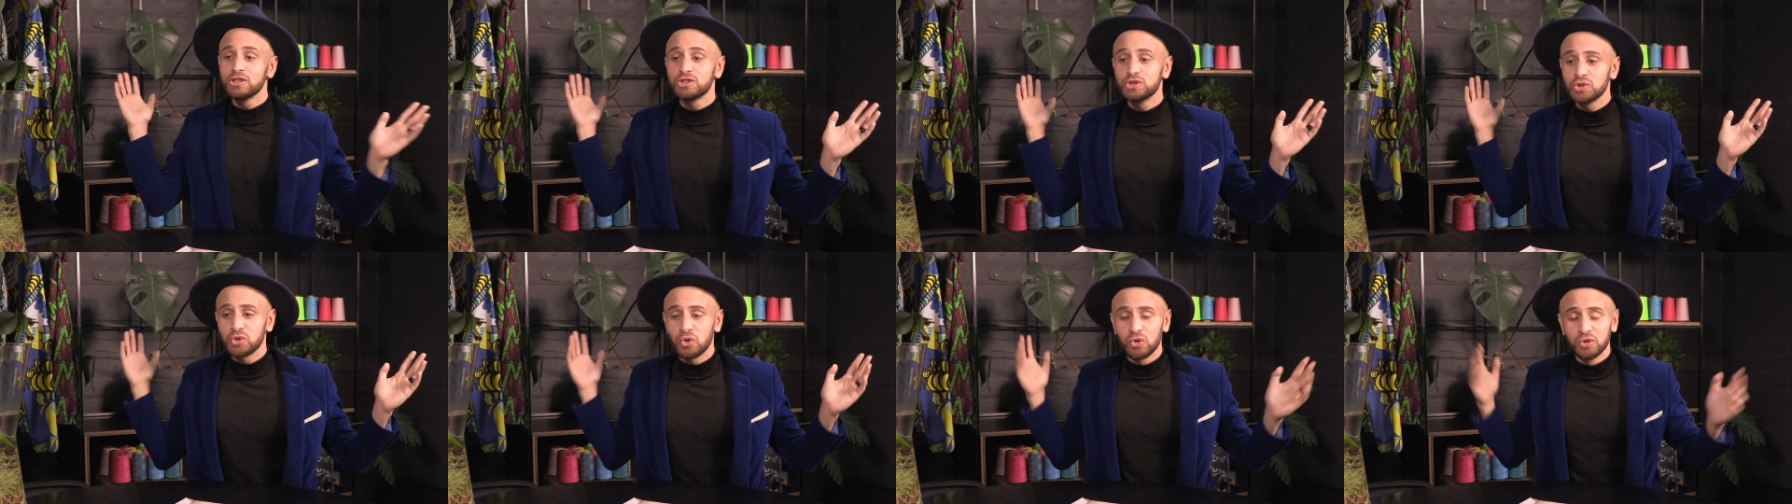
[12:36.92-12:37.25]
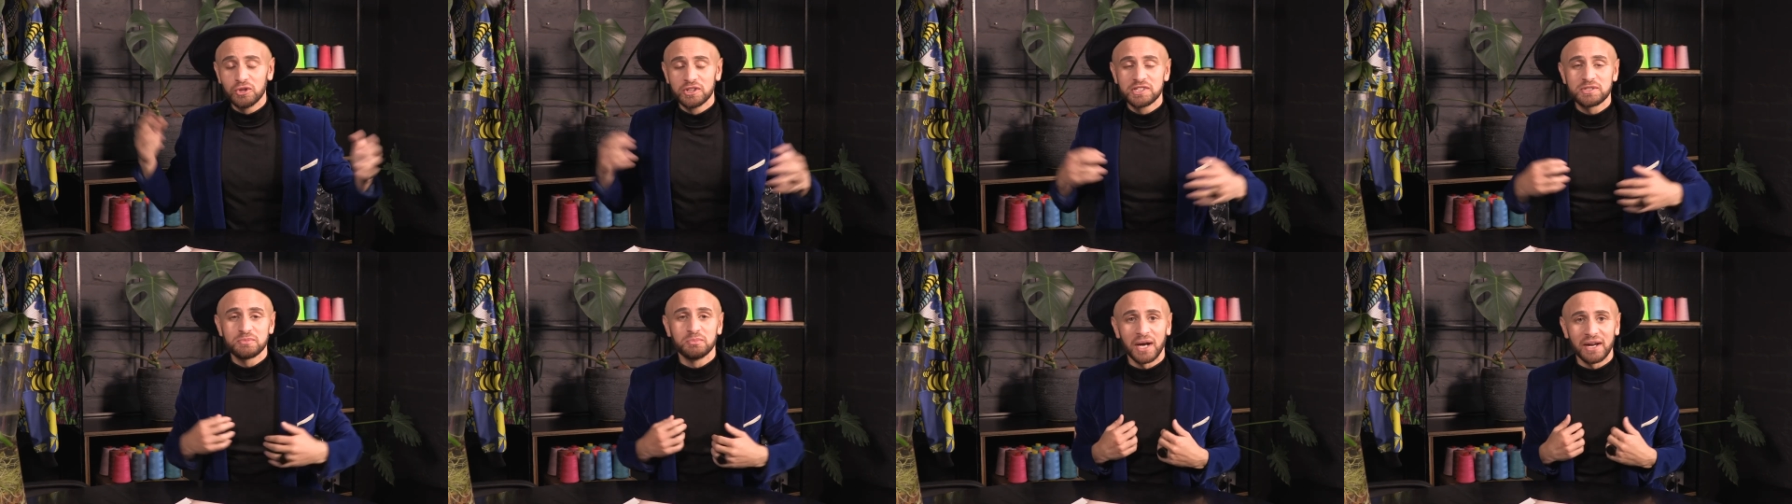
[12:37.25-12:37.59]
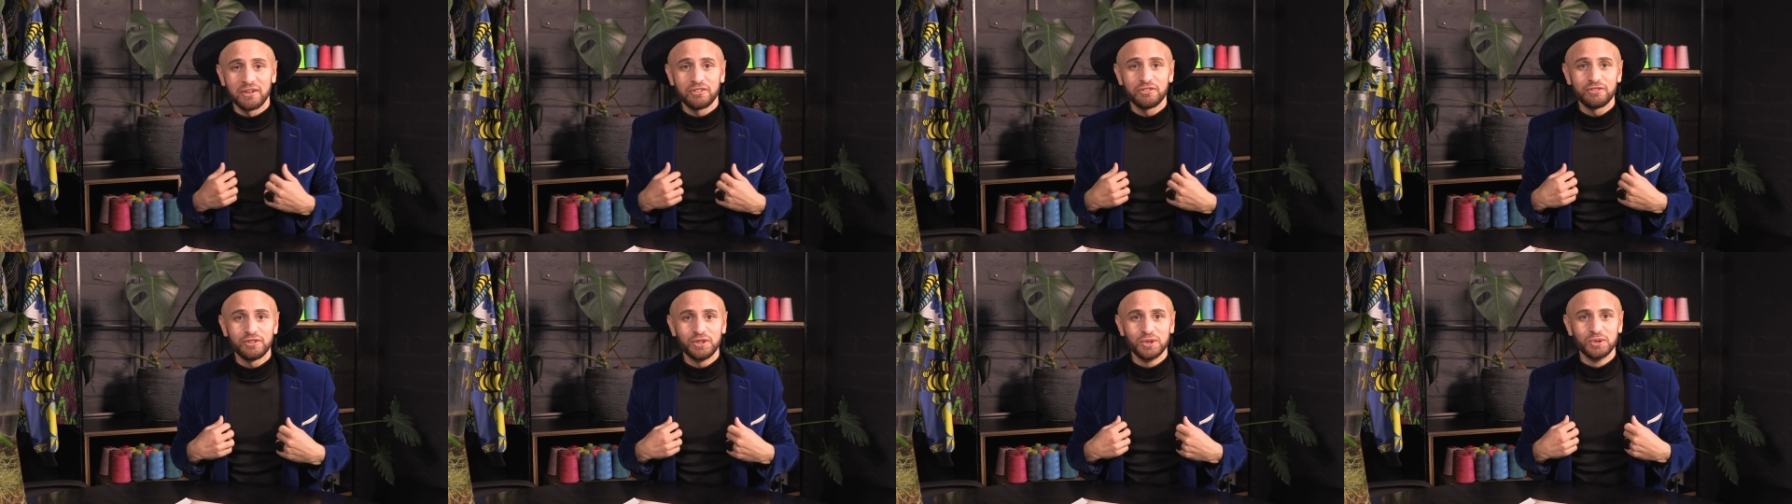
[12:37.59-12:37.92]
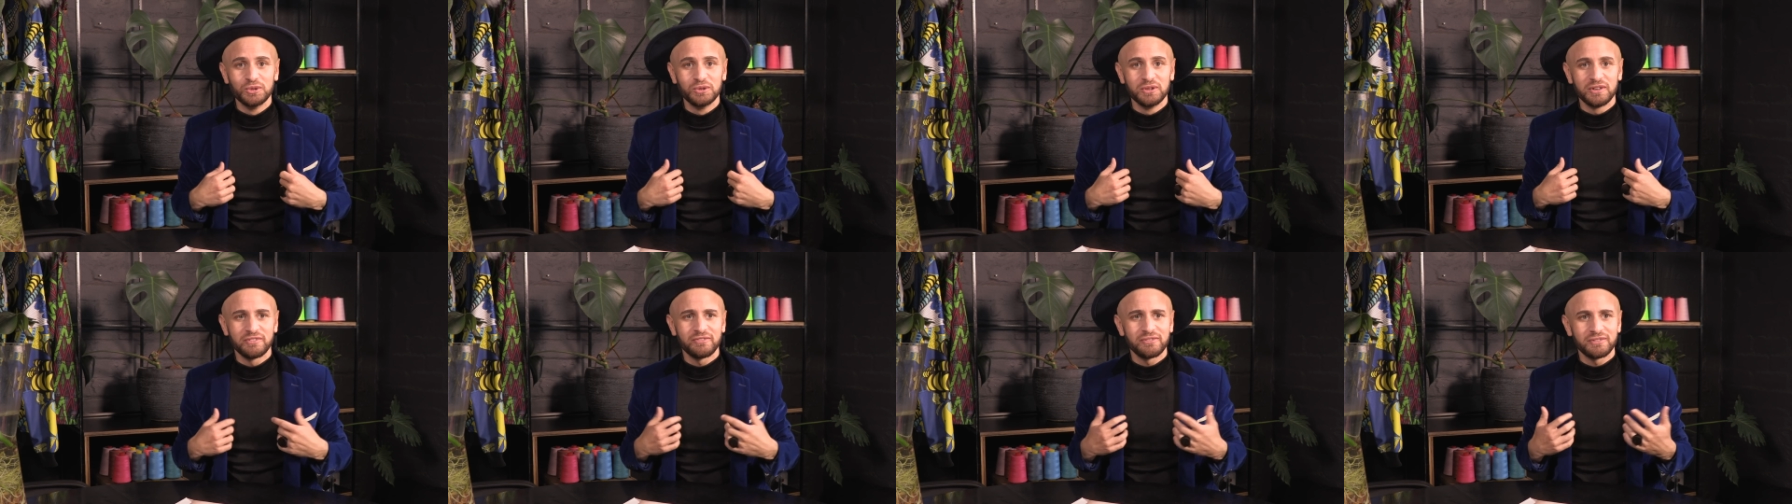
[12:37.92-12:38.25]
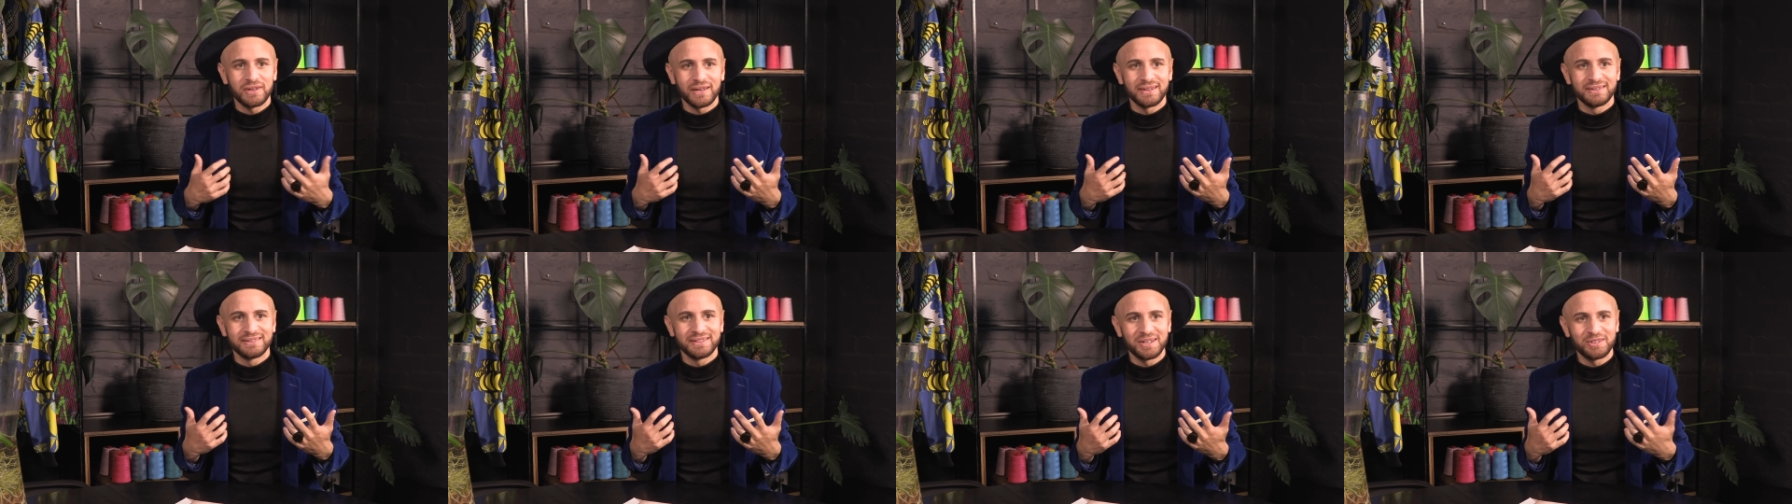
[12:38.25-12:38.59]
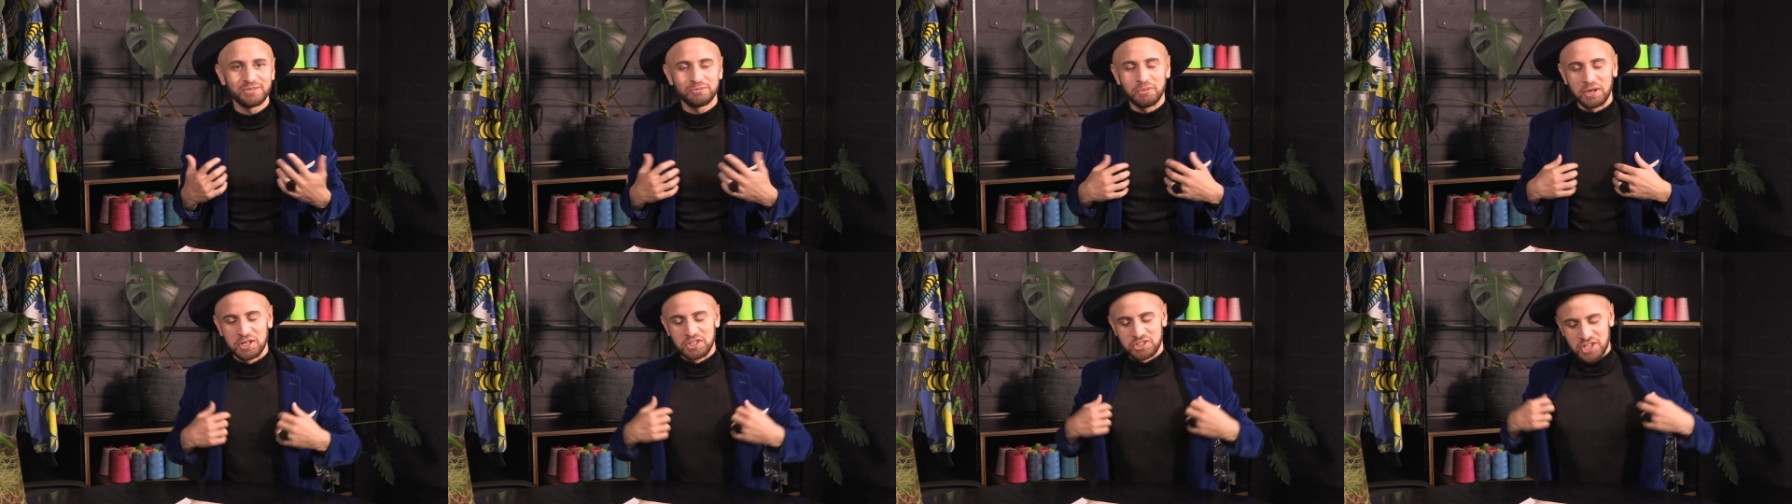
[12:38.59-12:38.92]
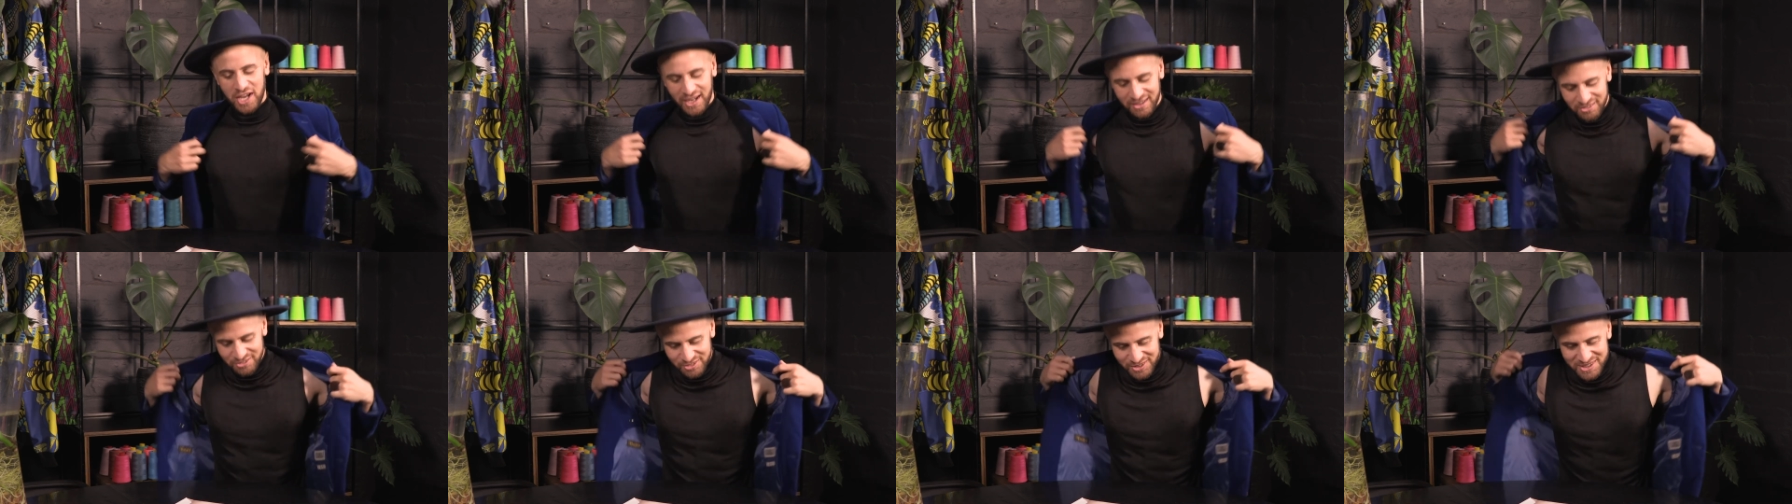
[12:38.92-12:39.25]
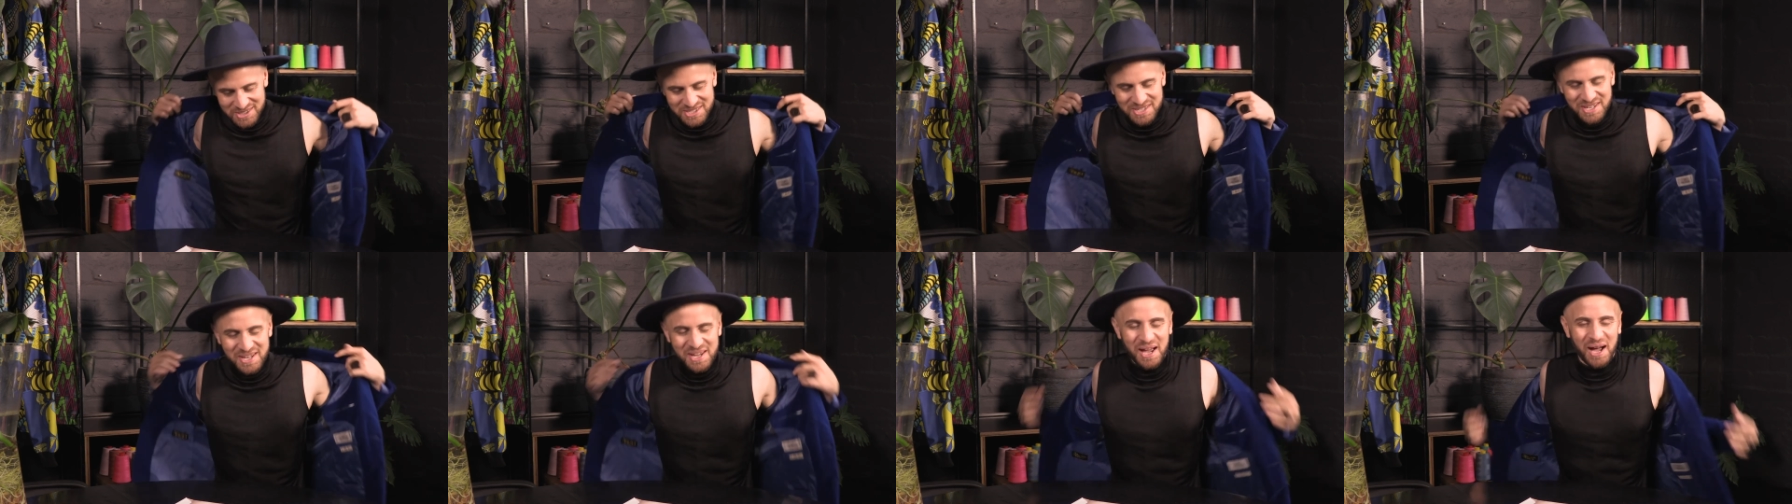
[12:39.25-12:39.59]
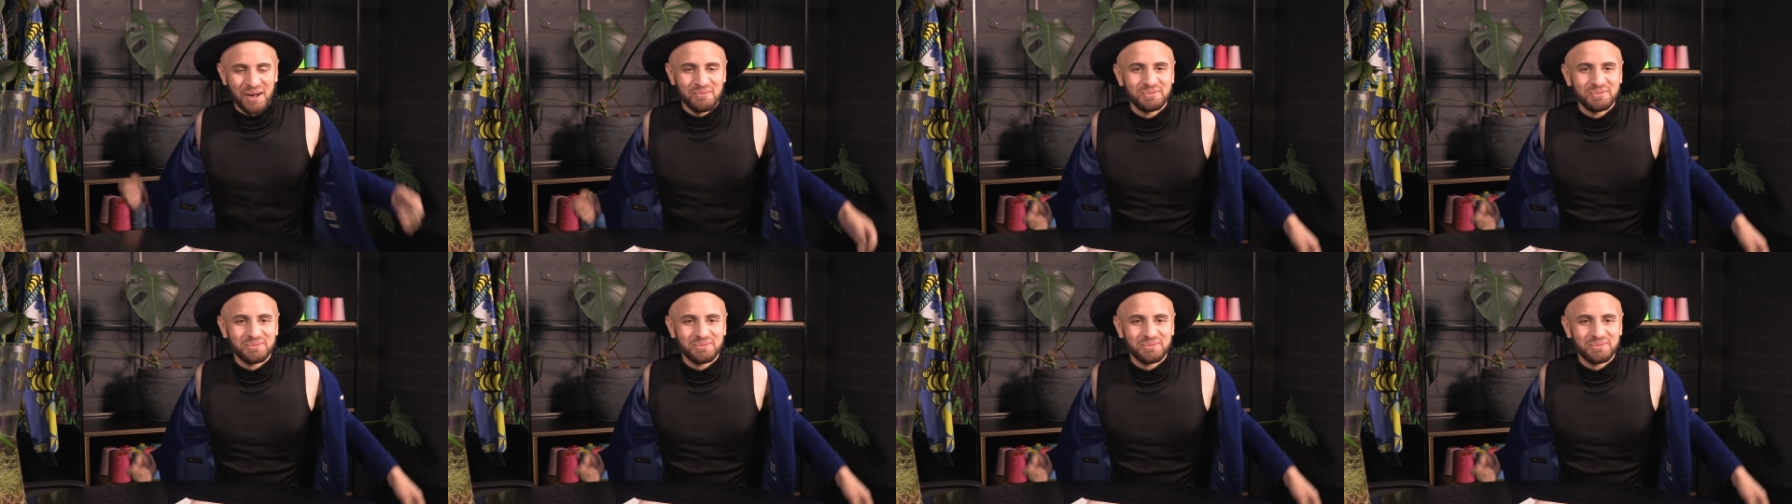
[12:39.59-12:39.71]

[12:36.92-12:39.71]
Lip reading: to call this my few. If you can take my jacket first.